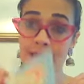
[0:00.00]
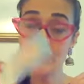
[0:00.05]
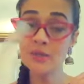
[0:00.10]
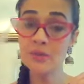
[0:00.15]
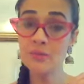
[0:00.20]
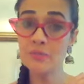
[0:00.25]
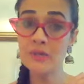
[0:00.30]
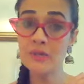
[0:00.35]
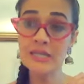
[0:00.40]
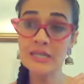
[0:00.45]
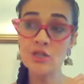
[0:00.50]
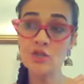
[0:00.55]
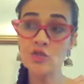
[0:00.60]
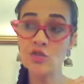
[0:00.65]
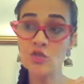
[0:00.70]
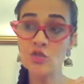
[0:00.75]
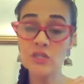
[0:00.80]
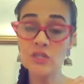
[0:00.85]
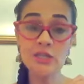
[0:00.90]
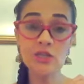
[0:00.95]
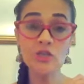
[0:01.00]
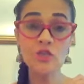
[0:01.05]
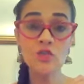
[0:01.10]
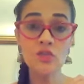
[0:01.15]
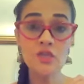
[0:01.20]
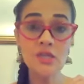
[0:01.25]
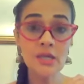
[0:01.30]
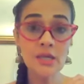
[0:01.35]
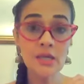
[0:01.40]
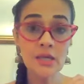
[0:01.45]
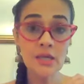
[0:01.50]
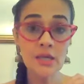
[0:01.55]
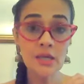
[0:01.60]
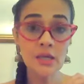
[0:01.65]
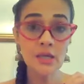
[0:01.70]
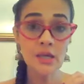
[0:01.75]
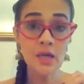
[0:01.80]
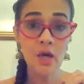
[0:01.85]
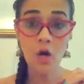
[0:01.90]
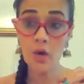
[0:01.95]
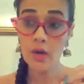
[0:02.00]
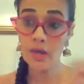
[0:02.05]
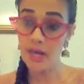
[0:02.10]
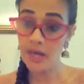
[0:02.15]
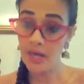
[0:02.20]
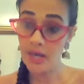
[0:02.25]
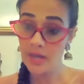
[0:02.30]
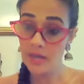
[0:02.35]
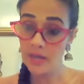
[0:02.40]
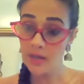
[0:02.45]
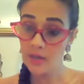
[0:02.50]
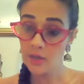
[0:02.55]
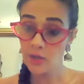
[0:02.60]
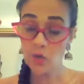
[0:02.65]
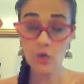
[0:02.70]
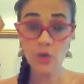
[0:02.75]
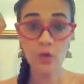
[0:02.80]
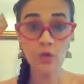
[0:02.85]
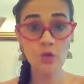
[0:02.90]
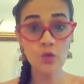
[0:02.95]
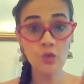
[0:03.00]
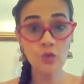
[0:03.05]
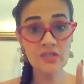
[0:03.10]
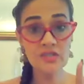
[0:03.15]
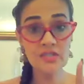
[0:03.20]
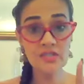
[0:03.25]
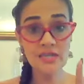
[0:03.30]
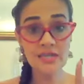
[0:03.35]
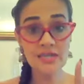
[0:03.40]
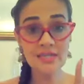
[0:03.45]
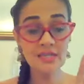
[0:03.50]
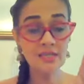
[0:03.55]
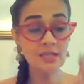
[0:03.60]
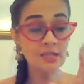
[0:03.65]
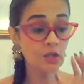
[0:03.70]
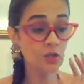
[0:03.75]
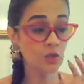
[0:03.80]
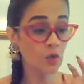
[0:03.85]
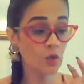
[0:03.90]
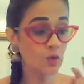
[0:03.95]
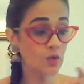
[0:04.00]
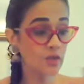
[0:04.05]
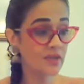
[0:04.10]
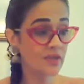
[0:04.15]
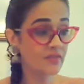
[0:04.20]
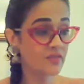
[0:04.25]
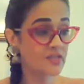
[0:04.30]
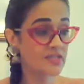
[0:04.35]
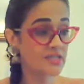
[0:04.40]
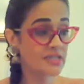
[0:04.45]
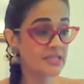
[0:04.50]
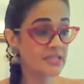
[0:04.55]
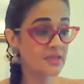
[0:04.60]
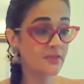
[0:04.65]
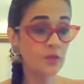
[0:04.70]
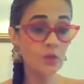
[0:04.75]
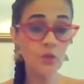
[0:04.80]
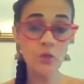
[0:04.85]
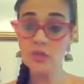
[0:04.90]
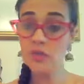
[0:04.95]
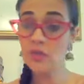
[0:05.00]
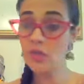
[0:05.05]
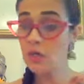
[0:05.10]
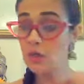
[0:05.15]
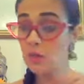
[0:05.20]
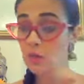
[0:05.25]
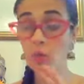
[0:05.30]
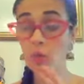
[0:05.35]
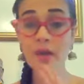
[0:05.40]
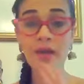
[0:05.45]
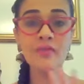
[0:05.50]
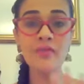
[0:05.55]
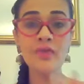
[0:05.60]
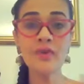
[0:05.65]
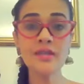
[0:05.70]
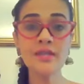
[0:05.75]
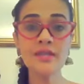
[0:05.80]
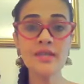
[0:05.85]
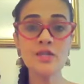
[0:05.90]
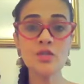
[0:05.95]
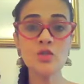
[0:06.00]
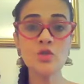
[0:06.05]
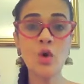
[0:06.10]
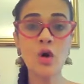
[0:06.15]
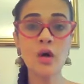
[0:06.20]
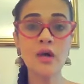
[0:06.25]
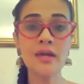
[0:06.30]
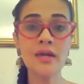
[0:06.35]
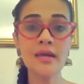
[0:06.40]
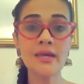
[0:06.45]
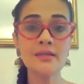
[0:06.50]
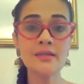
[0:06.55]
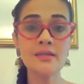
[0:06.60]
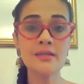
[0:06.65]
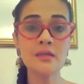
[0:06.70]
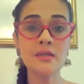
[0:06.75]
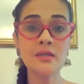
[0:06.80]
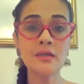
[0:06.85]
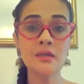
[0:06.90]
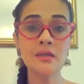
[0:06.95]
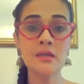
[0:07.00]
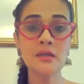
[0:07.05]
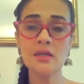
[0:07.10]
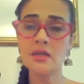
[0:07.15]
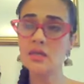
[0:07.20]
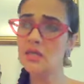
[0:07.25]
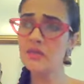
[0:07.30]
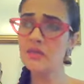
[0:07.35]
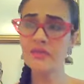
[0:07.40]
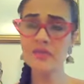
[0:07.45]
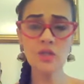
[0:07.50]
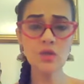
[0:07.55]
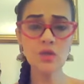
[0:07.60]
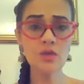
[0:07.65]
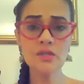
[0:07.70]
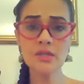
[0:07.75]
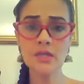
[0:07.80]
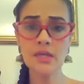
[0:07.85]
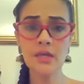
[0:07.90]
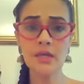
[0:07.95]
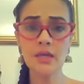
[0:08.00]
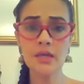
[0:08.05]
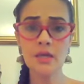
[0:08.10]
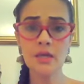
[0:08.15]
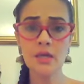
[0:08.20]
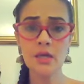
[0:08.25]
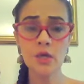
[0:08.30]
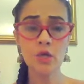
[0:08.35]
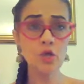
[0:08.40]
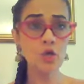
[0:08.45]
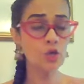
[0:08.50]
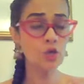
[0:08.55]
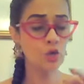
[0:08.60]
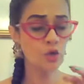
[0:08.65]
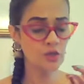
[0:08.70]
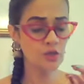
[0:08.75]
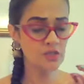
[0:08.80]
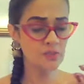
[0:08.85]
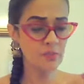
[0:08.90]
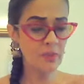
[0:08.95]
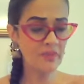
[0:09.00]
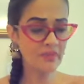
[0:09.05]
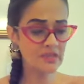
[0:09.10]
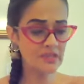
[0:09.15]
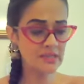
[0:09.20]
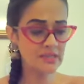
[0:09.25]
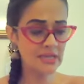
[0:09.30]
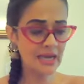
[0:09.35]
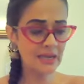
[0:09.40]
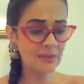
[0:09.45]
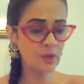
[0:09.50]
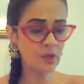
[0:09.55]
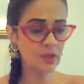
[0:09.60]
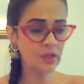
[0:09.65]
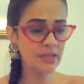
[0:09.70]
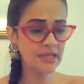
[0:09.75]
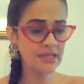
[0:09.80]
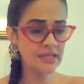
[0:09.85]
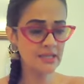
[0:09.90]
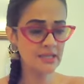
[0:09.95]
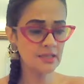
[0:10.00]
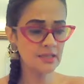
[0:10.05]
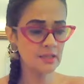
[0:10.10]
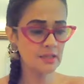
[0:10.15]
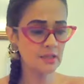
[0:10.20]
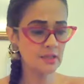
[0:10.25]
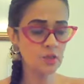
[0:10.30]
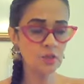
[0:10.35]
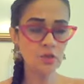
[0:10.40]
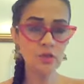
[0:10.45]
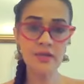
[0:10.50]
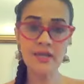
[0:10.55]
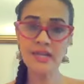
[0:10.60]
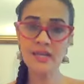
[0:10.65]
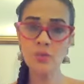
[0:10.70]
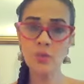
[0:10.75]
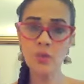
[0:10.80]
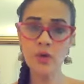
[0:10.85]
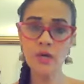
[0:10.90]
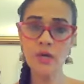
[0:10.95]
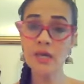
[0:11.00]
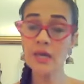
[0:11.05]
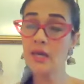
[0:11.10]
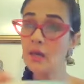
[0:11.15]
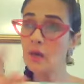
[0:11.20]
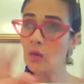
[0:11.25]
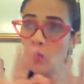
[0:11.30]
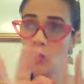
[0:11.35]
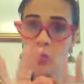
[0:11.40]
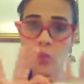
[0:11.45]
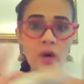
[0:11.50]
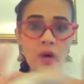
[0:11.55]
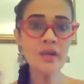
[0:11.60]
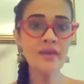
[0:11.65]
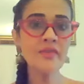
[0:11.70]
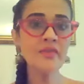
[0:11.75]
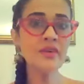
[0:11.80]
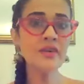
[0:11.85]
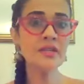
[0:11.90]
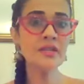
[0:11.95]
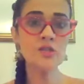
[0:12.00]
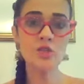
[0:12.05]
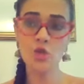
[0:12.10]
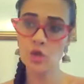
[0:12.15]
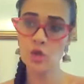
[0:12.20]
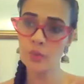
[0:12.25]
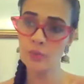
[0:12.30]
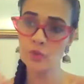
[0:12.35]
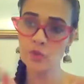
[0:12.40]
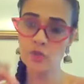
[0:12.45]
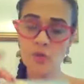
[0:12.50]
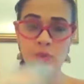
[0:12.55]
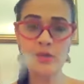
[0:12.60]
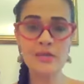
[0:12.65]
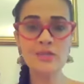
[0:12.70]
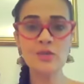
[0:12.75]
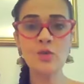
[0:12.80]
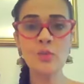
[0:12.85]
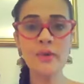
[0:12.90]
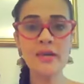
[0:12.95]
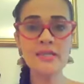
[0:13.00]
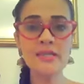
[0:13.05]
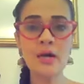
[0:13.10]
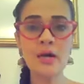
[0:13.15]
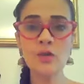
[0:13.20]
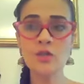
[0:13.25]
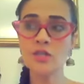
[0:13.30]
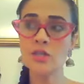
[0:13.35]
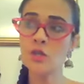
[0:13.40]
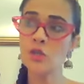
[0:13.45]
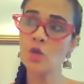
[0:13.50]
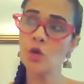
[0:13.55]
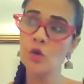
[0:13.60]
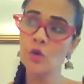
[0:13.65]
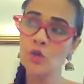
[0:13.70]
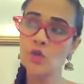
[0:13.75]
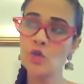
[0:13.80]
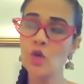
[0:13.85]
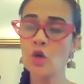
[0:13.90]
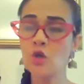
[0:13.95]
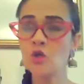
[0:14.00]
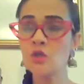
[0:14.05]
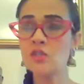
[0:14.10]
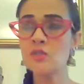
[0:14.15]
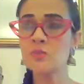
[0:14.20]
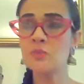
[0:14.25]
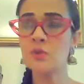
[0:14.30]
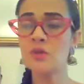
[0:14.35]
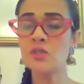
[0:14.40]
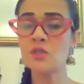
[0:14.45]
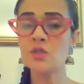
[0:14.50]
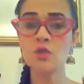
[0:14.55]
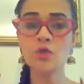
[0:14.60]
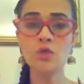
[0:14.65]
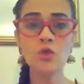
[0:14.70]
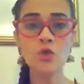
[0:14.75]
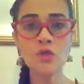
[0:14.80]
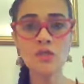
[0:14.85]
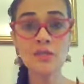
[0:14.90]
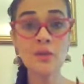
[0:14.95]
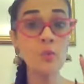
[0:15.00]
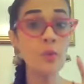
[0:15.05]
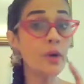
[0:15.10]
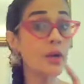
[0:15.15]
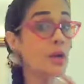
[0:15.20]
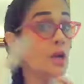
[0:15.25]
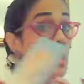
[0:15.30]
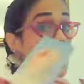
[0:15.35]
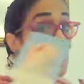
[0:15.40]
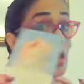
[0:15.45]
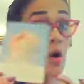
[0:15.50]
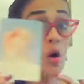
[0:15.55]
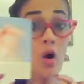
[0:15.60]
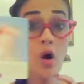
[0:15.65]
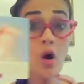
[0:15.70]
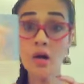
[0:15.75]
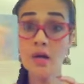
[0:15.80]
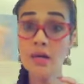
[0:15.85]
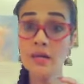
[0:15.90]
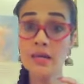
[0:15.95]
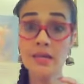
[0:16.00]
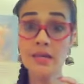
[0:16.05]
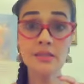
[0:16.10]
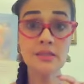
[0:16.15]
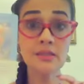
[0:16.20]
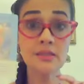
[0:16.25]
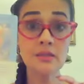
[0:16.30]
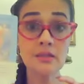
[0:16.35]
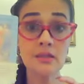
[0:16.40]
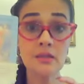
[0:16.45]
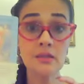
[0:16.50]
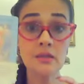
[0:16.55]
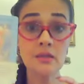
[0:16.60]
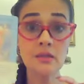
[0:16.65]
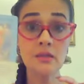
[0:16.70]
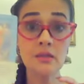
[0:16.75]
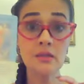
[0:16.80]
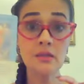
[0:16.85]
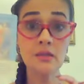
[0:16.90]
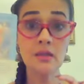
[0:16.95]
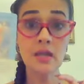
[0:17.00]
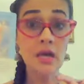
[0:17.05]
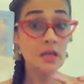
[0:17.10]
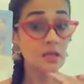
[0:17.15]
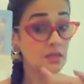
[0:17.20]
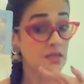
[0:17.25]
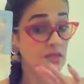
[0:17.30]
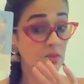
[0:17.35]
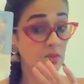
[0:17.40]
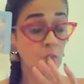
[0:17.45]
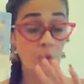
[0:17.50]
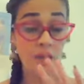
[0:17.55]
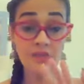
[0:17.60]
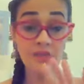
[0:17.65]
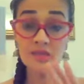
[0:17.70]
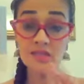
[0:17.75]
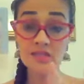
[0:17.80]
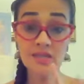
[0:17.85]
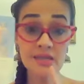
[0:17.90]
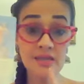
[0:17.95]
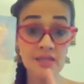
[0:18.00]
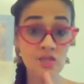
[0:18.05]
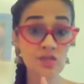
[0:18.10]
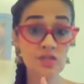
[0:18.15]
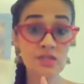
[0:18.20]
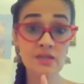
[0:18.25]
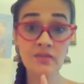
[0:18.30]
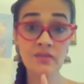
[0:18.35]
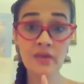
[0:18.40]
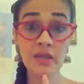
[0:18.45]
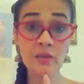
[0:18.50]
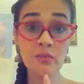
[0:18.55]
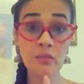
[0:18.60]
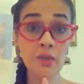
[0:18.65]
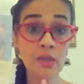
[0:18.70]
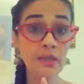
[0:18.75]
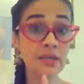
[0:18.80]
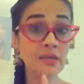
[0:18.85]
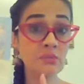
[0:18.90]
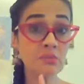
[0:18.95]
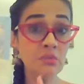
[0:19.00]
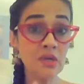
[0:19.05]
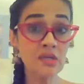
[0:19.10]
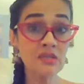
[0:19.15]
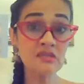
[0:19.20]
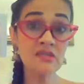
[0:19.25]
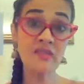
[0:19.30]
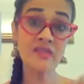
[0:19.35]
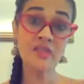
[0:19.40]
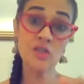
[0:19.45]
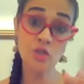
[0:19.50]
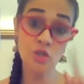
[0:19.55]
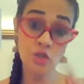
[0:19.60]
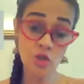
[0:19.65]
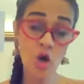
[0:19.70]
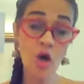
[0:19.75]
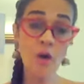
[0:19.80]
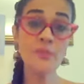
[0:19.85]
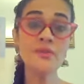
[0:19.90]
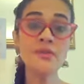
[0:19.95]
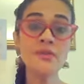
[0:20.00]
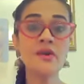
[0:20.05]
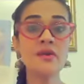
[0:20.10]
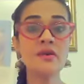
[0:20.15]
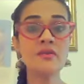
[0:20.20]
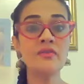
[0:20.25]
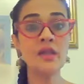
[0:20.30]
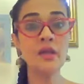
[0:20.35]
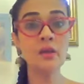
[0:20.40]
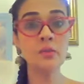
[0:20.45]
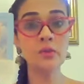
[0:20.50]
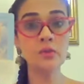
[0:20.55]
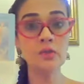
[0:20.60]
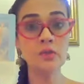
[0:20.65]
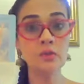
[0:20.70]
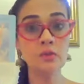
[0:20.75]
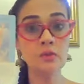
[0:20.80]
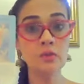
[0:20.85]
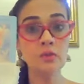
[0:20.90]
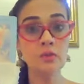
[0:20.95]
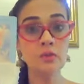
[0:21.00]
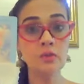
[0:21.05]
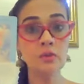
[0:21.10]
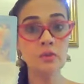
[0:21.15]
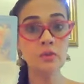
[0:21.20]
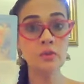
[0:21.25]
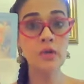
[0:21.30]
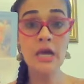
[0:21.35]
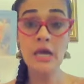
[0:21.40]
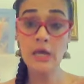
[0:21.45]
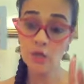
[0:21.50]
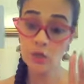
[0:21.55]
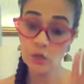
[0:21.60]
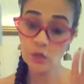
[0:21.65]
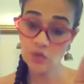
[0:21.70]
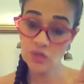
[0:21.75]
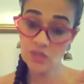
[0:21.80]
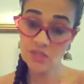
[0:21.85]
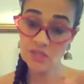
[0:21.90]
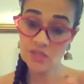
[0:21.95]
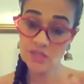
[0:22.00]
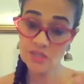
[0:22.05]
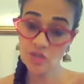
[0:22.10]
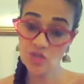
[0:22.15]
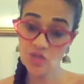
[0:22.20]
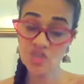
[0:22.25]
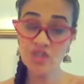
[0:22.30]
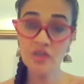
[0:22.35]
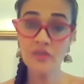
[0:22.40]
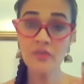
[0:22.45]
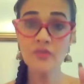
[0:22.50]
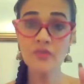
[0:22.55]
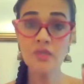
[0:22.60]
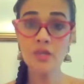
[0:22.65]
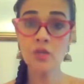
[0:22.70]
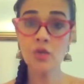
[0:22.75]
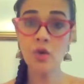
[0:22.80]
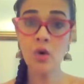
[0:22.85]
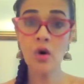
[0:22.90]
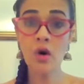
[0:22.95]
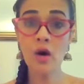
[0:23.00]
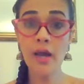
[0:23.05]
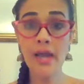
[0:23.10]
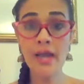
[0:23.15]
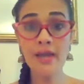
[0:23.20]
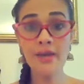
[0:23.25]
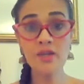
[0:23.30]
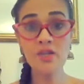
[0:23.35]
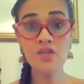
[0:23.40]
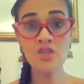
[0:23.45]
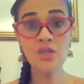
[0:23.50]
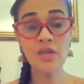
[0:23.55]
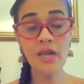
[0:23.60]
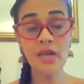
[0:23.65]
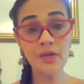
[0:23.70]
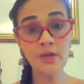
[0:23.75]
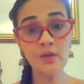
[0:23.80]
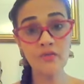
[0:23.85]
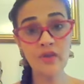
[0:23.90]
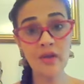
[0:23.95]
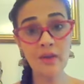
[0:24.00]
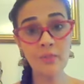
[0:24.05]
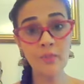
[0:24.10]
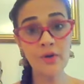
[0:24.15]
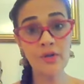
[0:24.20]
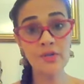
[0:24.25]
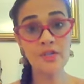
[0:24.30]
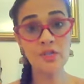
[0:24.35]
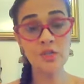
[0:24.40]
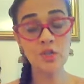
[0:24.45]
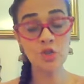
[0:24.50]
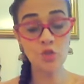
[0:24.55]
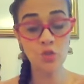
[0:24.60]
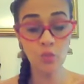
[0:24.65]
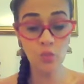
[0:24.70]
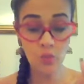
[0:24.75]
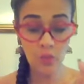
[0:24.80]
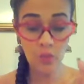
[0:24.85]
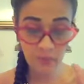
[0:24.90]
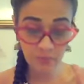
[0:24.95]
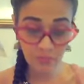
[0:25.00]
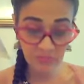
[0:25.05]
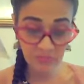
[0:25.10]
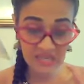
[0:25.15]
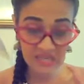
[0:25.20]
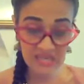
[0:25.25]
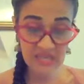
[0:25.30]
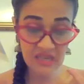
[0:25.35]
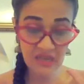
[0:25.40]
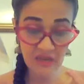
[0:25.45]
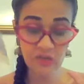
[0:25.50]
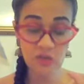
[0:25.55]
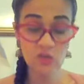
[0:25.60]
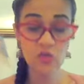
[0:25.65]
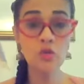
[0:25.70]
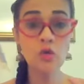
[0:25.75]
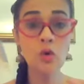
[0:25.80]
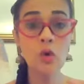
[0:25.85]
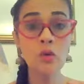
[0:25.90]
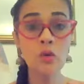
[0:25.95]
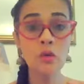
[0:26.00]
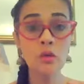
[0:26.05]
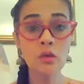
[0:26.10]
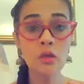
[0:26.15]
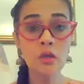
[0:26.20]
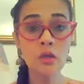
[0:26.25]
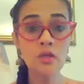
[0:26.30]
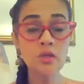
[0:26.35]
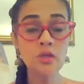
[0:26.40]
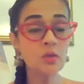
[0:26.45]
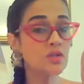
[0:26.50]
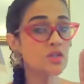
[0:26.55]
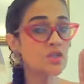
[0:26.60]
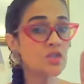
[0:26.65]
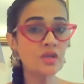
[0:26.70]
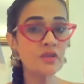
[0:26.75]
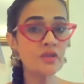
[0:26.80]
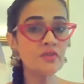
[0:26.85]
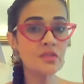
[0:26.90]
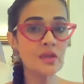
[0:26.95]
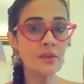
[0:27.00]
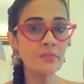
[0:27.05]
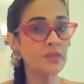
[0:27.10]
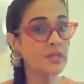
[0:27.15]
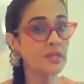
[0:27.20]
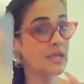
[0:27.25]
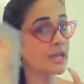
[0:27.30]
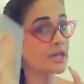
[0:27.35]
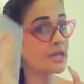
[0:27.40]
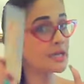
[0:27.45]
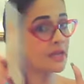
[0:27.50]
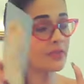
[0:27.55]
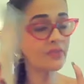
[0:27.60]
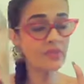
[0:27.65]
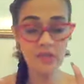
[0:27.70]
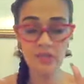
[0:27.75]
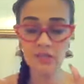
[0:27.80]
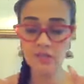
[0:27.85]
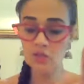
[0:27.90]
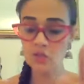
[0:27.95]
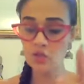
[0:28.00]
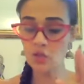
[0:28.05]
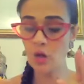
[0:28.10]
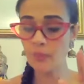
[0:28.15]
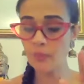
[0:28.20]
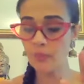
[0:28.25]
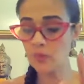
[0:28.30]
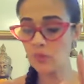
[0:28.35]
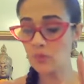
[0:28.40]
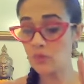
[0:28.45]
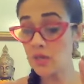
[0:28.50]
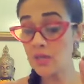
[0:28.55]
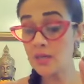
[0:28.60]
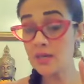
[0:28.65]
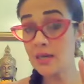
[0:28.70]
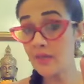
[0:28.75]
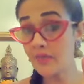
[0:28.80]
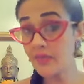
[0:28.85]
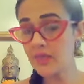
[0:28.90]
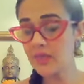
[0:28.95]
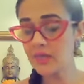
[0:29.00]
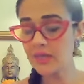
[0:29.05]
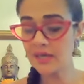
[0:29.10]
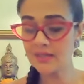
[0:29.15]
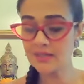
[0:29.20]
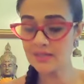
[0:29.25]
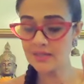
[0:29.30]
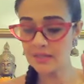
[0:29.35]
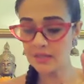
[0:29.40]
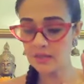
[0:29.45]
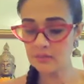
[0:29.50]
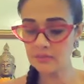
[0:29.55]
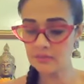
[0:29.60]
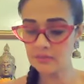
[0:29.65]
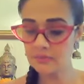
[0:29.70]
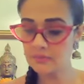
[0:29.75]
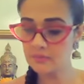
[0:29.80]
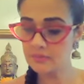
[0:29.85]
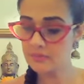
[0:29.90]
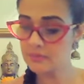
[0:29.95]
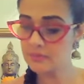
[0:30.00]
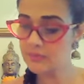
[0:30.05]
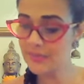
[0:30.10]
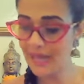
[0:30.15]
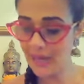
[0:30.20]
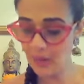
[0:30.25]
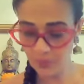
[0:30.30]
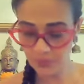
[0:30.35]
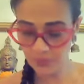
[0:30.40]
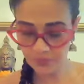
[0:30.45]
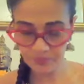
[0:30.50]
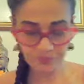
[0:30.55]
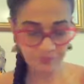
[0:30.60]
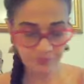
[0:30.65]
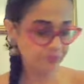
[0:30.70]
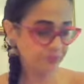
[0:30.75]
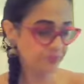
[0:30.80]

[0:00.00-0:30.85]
A to B to C to Z. Okay, you're going to do this test here, you're going to give this interview here, whatever it takes to organize. Even your day, you're going to spend this time on LinkedIn, networking, whatever it is, you're going to put your resumes out here, you're going to talk to this person or know someone. Organize. When this energy is available, it means that the jobs are available too. You just need to shift your energy and your vibration to being in the zone to achieve something, and nothing can stop you. Nothing can serve. Now,